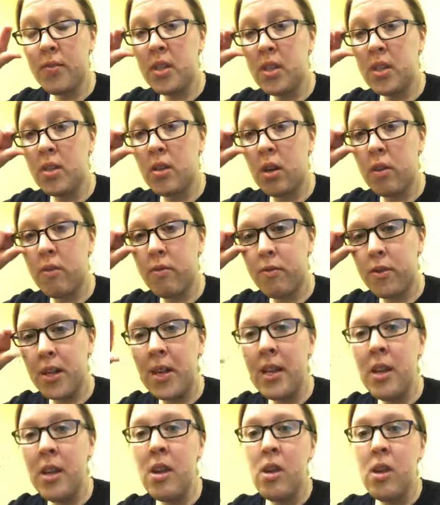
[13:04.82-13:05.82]
services are
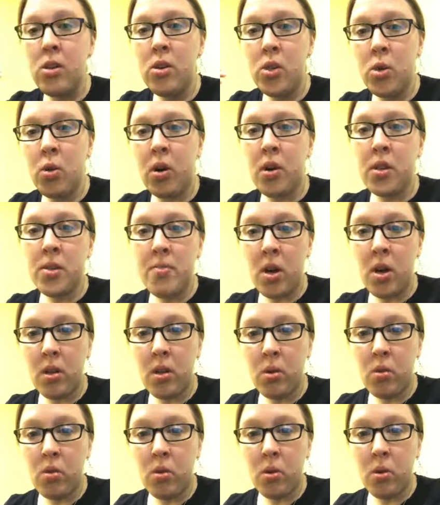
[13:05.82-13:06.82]
free to all small
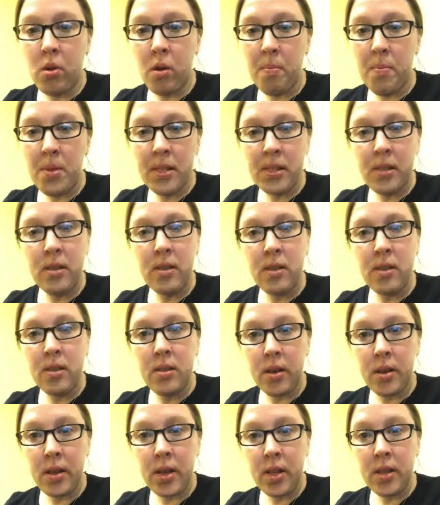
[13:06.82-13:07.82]
and local
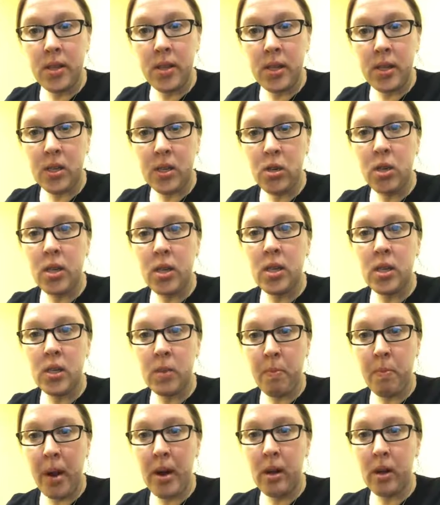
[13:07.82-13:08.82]
businesses that are here in the district and
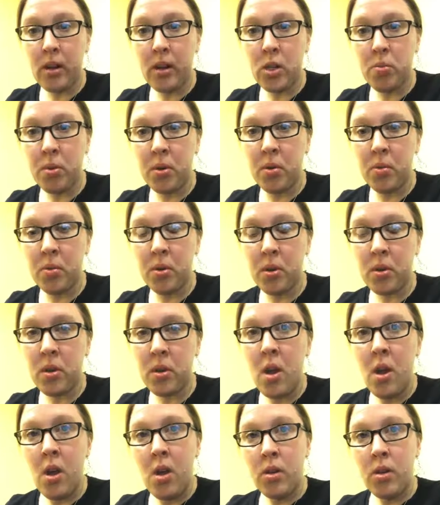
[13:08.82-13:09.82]
aspiring
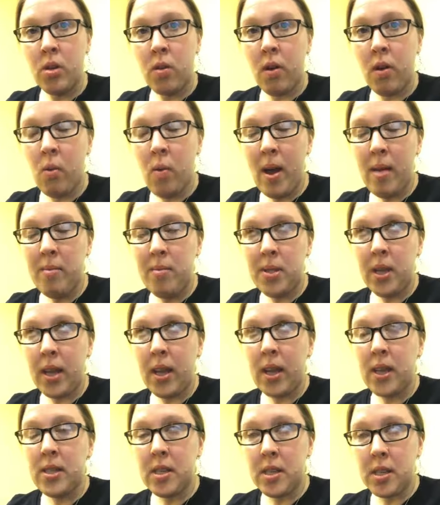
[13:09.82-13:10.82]
entrepreneurs. So our
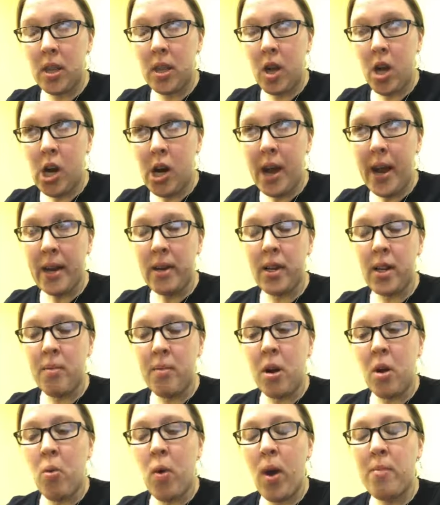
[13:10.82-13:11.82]
website, because it's a long
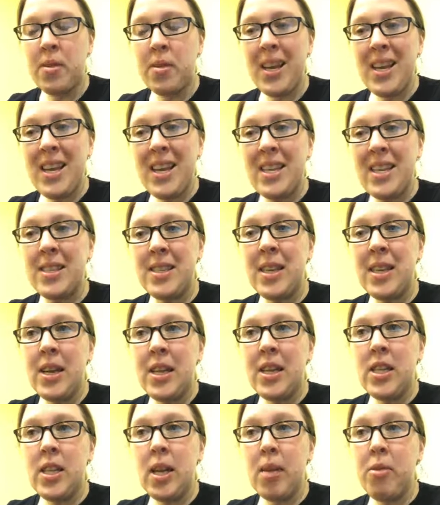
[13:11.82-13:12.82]
acronym, our website is
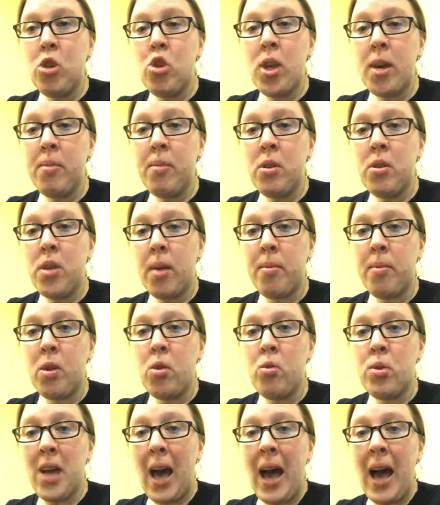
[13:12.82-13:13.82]

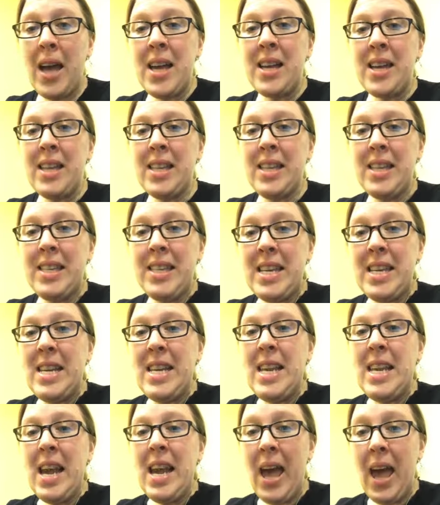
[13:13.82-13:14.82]

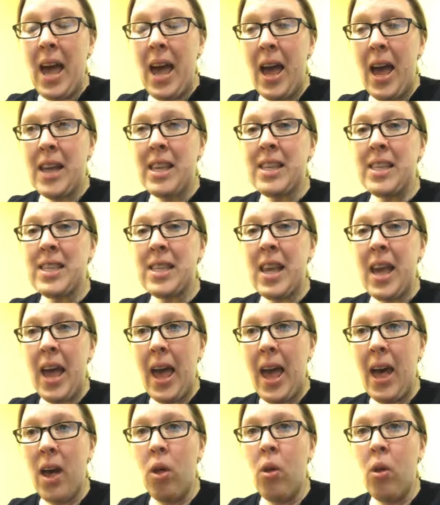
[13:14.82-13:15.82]

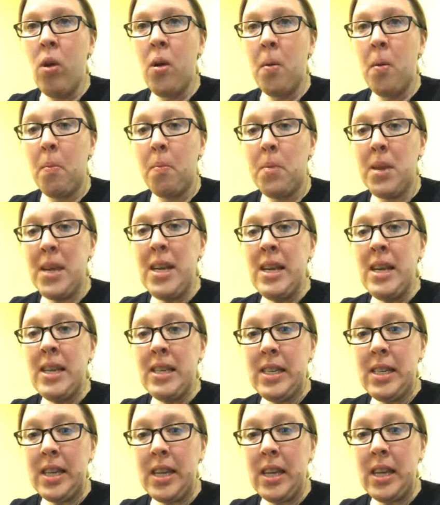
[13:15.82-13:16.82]

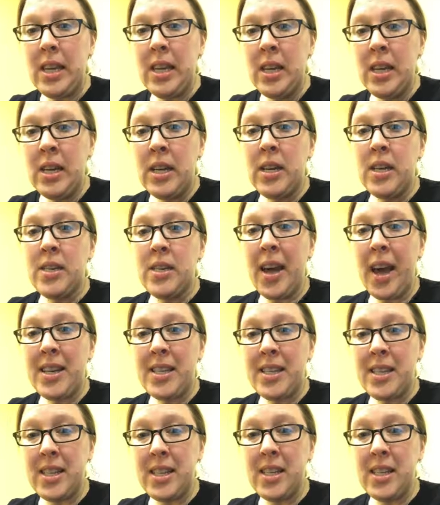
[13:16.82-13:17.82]

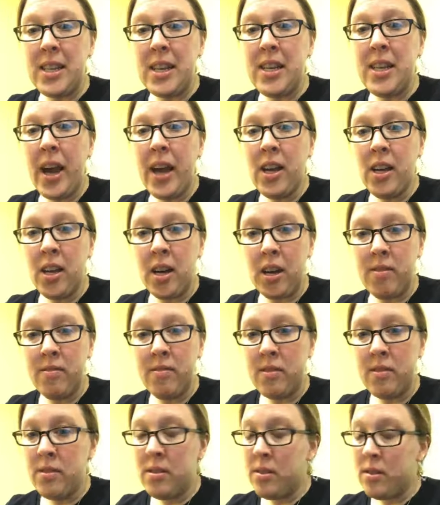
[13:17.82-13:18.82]

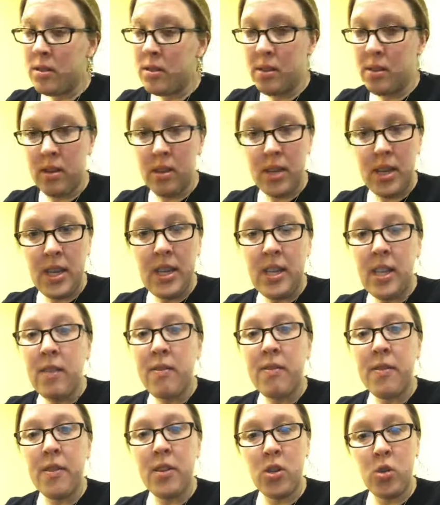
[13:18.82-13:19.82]
www.dslbd.dc.gov. It's an
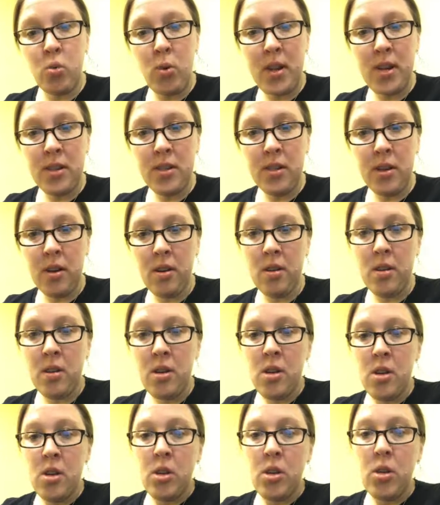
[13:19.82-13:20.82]
easy first way to start.
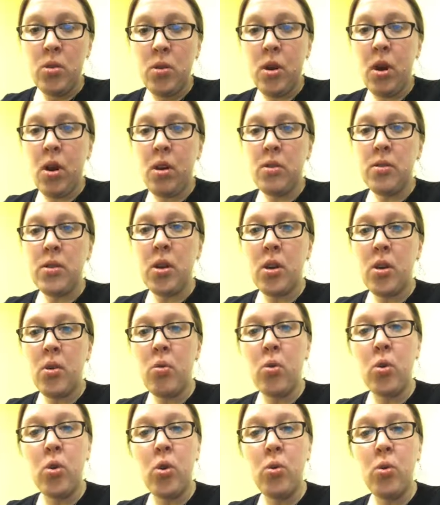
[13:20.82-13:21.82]
You can
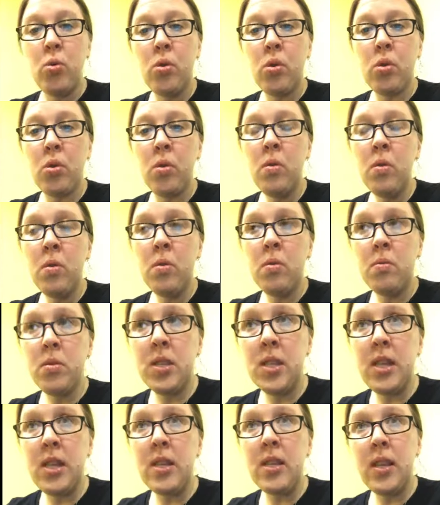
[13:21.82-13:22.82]
also Google
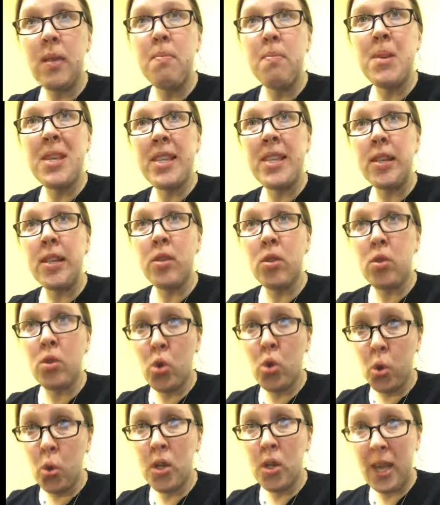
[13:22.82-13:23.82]
DC Business
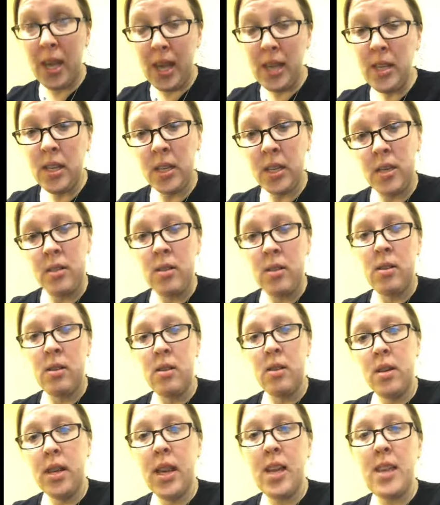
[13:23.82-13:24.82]
Toolkit.
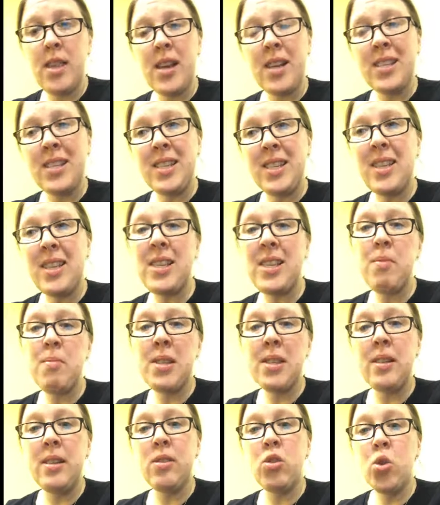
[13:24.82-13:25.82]
Again, that is DC
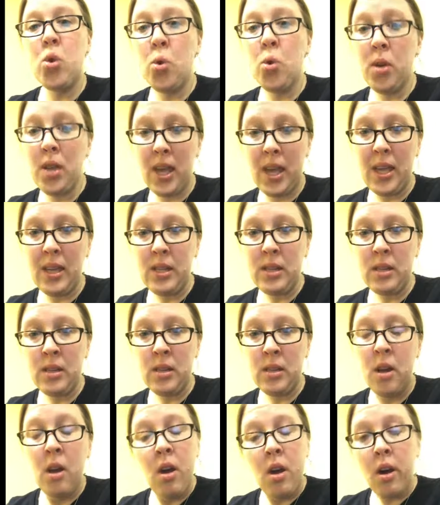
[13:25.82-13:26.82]
Business Toolkit.
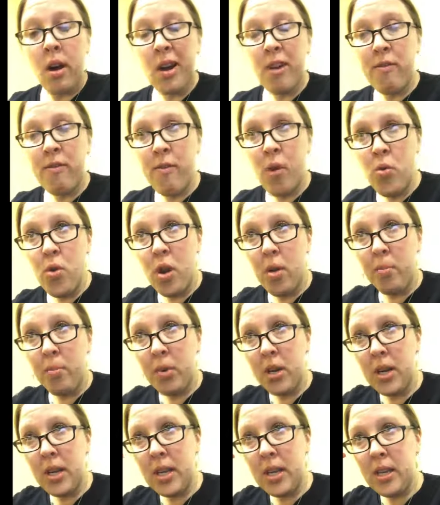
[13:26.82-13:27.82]
Our phone
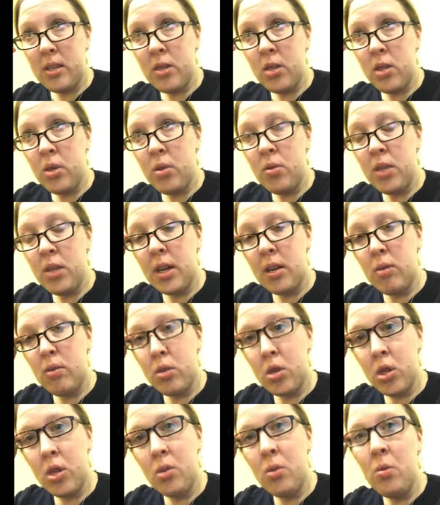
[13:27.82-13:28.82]
number is
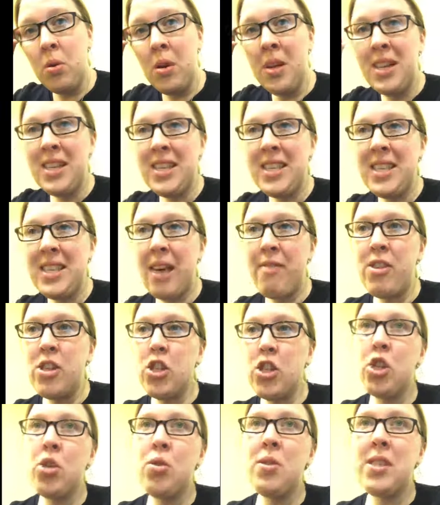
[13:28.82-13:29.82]

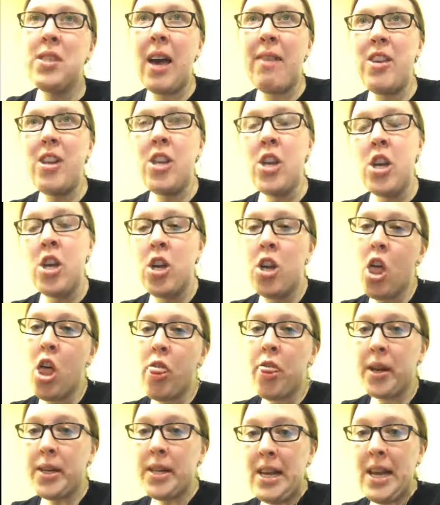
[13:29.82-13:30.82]

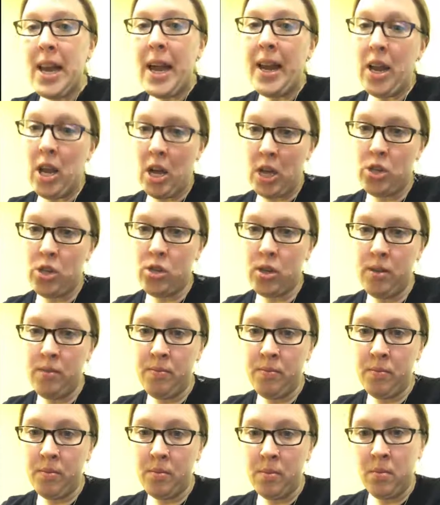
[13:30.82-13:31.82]

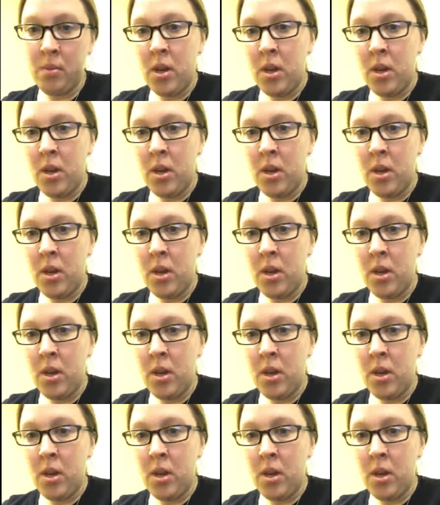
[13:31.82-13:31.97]
202-727-3900.